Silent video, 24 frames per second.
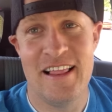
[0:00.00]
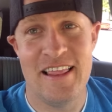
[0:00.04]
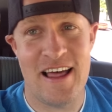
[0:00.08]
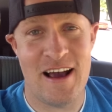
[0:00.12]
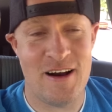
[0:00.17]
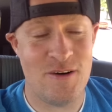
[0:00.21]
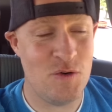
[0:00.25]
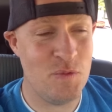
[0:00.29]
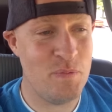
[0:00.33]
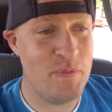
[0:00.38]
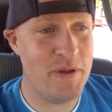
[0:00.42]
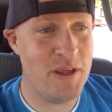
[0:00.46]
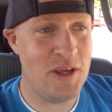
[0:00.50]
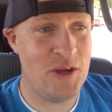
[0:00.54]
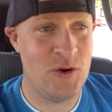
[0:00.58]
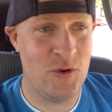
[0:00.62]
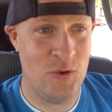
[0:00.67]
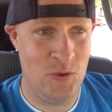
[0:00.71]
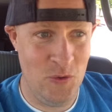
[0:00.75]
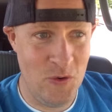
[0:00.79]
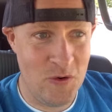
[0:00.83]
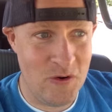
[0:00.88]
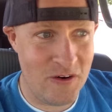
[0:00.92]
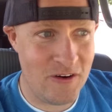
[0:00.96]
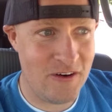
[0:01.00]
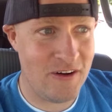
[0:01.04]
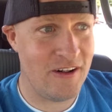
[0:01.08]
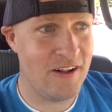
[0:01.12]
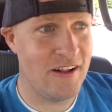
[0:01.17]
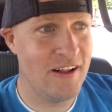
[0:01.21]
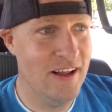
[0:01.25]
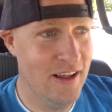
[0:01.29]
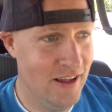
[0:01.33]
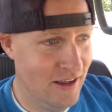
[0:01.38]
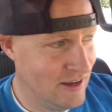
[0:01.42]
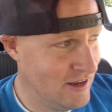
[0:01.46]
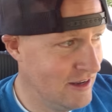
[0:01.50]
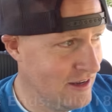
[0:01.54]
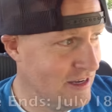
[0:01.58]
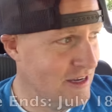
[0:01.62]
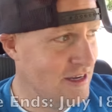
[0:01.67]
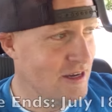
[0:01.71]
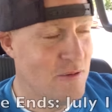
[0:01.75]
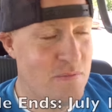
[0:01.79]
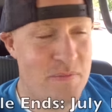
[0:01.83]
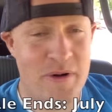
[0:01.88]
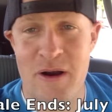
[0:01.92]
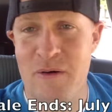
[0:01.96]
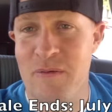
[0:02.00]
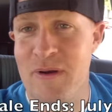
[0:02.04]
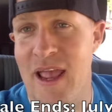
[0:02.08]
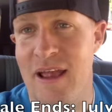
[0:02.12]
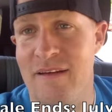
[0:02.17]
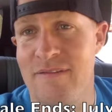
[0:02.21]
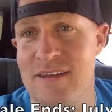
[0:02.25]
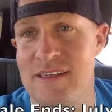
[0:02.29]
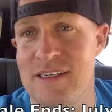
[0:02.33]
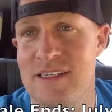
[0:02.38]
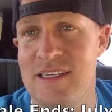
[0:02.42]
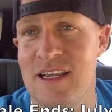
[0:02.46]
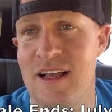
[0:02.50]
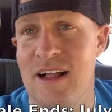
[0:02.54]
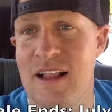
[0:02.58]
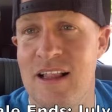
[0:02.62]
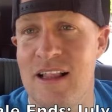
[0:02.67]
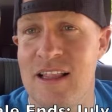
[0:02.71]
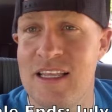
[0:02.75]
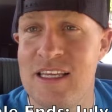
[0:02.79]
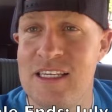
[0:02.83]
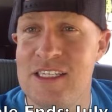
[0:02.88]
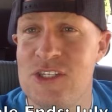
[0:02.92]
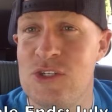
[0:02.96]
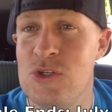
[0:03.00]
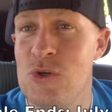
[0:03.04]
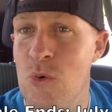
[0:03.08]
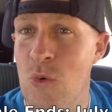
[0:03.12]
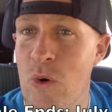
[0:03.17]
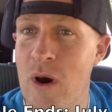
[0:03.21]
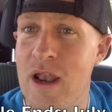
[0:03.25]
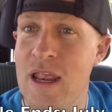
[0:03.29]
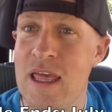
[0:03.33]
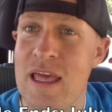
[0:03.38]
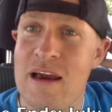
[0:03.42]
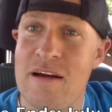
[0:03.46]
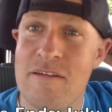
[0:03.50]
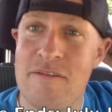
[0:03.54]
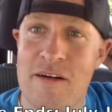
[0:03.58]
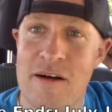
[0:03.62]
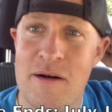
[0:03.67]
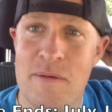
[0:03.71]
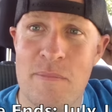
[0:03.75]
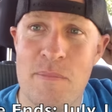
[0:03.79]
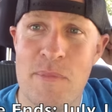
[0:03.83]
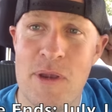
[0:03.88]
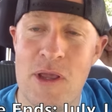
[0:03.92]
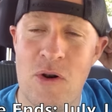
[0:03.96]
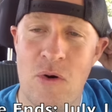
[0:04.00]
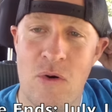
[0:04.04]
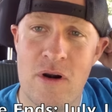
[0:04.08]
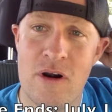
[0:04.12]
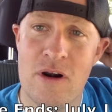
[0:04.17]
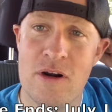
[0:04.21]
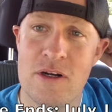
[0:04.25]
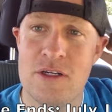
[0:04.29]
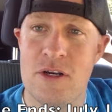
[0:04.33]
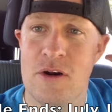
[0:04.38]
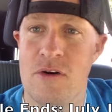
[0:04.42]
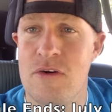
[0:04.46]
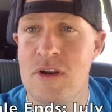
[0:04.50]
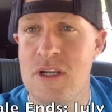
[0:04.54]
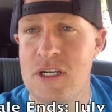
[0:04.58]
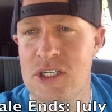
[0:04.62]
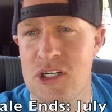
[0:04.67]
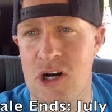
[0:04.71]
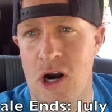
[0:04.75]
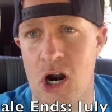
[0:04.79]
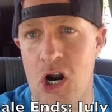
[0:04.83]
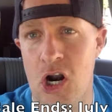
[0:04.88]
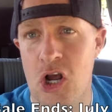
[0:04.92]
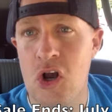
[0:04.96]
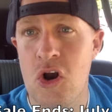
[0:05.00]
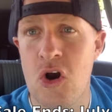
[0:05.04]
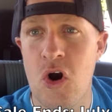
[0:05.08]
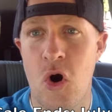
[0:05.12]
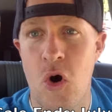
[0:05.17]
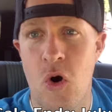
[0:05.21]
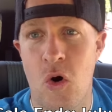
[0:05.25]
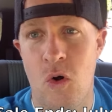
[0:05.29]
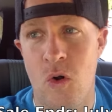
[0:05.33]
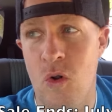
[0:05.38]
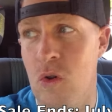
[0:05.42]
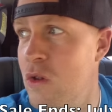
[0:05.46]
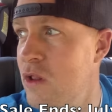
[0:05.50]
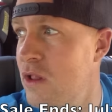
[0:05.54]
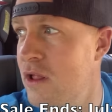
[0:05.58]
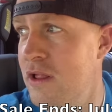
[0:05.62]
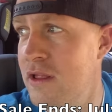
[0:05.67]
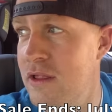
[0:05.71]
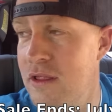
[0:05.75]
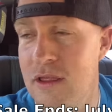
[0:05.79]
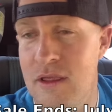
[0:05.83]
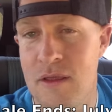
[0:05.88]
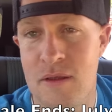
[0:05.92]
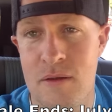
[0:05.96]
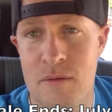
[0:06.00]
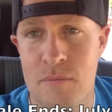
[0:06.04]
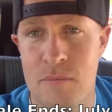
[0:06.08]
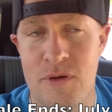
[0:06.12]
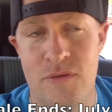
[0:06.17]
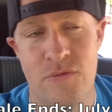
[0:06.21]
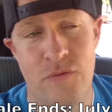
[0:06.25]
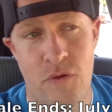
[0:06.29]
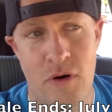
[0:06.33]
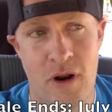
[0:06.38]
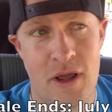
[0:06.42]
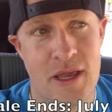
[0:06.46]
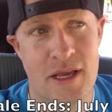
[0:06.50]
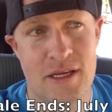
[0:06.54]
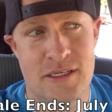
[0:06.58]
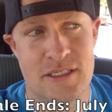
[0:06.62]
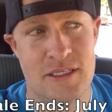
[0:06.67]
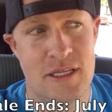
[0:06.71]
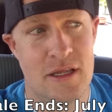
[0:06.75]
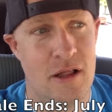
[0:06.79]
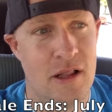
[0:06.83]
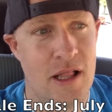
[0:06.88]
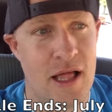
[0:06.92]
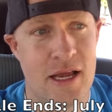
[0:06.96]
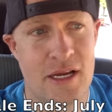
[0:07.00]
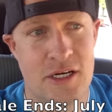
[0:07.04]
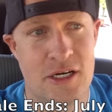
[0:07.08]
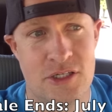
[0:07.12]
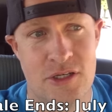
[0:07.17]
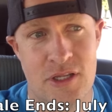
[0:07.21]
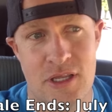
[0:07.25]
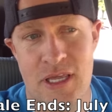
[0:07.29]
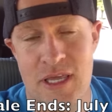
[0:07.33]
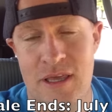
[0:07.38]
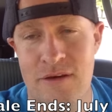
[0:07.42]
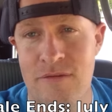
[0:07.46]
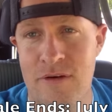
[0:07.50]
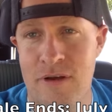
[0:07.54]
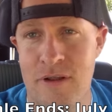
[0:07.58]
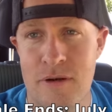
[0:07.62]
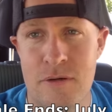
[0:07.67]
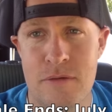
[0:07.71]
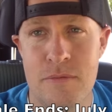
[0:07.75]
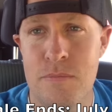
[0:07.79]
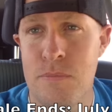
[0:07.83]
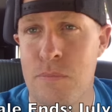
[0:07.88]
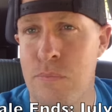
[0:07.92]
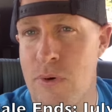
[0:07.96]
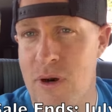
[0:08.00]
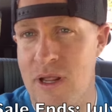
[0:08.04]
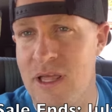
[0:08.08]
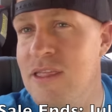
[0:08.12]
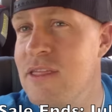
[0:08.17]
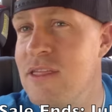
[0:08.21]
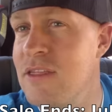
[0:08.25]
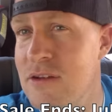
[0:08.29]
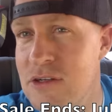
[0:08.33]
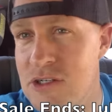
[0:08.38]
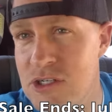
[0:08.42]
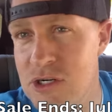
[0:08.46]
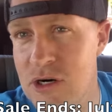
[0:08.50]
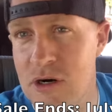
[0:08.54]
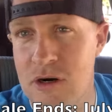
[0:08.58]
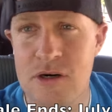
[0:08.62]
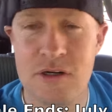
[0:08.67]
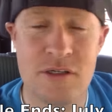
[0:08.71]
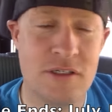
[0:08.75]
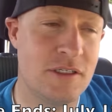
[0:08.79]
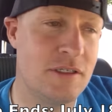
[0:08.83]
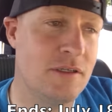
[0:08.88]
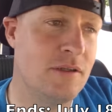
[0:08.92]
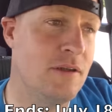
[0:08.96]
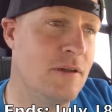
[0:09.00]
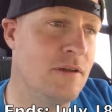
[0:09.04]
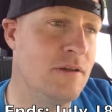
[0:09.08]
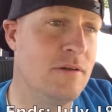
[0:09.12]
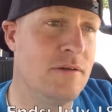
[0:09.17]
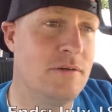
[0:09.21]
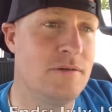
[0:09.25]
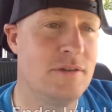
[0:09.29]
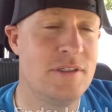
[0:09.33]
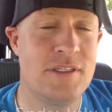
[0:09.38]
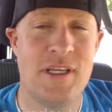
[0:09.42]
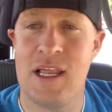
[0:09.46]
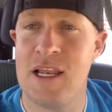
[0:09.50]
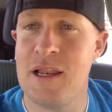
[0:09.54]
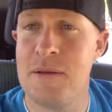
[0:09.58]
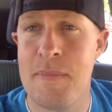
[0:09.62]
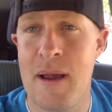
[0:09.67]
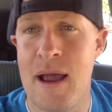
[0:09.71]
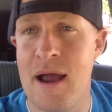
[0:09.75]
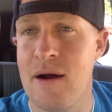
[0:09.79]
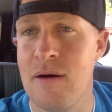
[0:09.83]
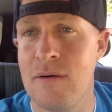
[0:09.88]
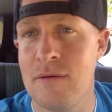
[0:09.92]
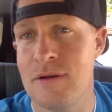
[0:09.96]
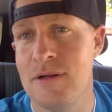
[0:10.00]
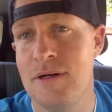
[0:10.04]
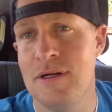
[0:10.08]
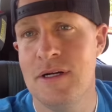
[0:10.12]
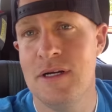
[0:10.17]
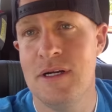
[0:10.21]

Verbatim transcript: That would be cool. But we have to sell at least twenty of them in order to reach our goal before I guess they'll actually even print the shirts and send them out.